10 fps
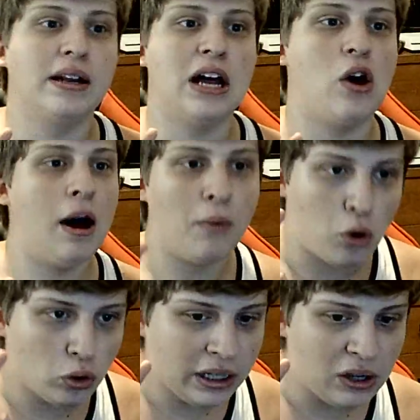now, I'm
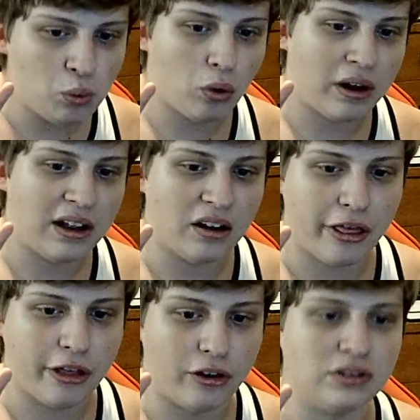only working on
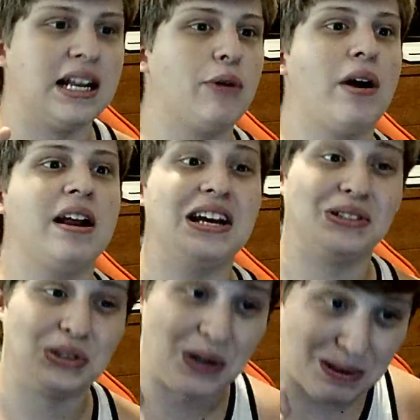Thursday right now,
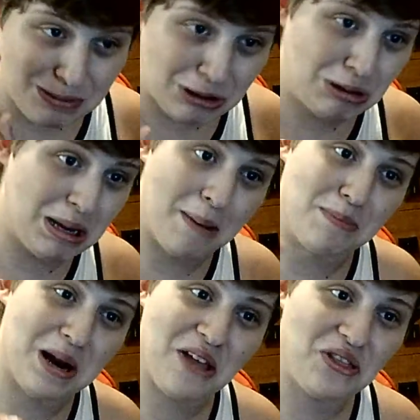so I am
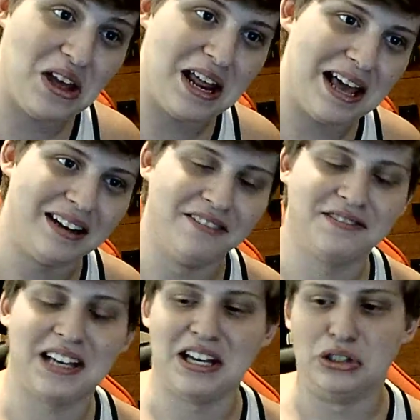not that ahead of
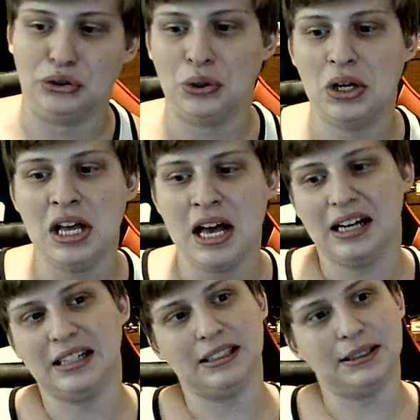schedule.
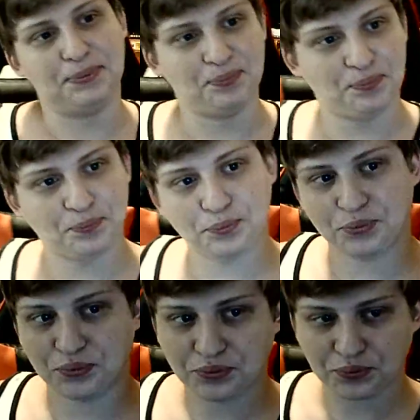I
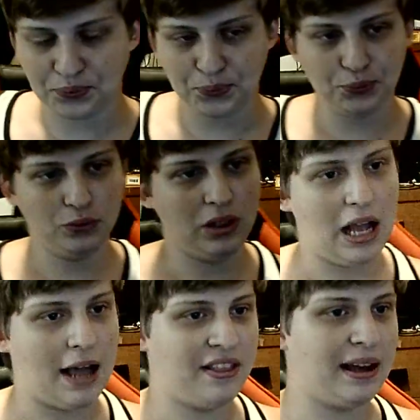
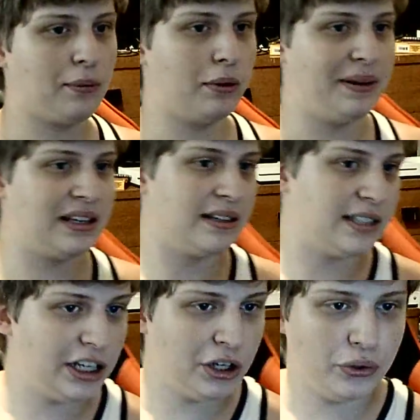think I'm going to be
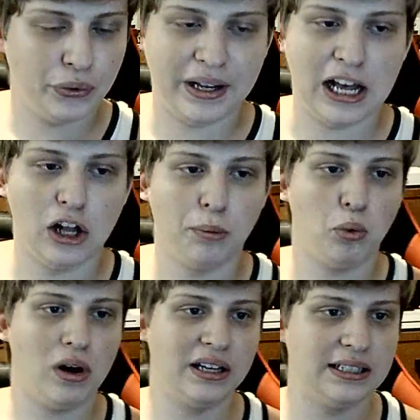continue doing Help
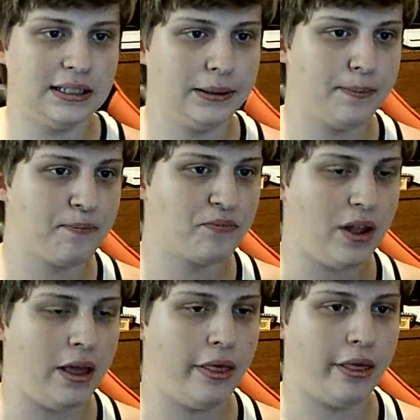Wanted,
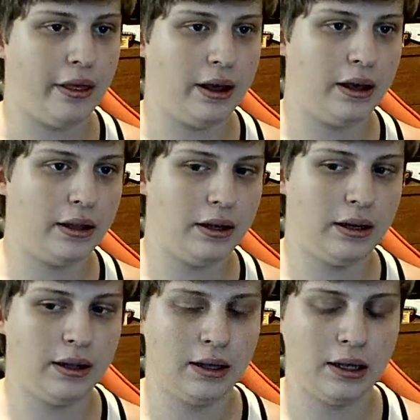and
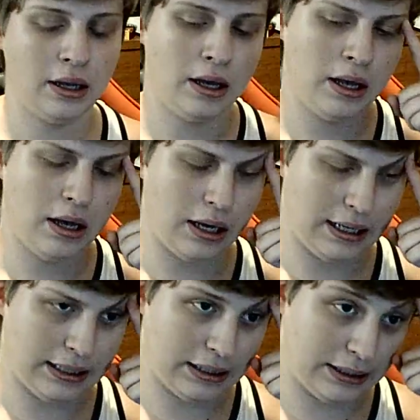then,
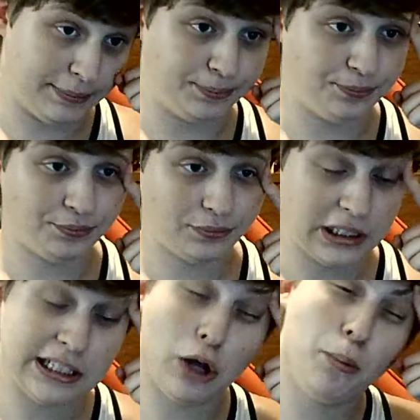
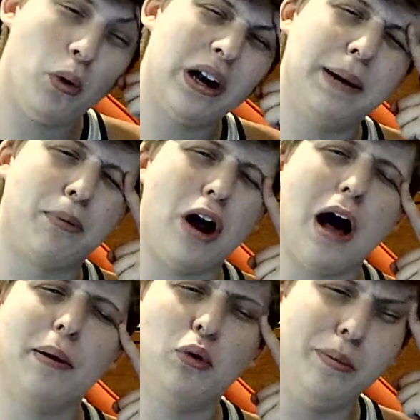because Help Wanted
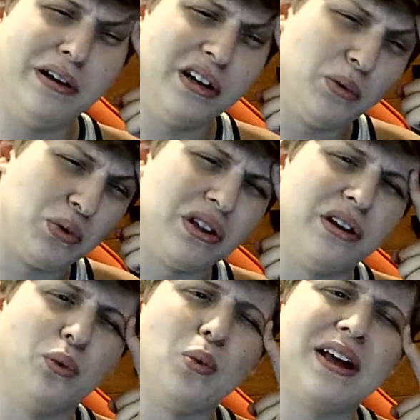probably will be done within
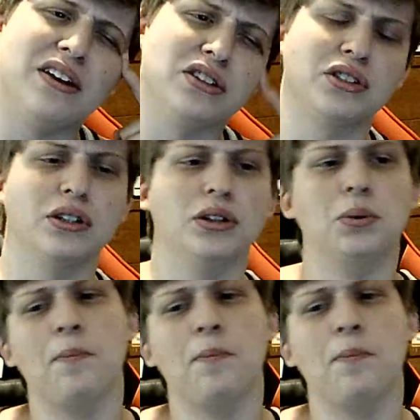a week or so,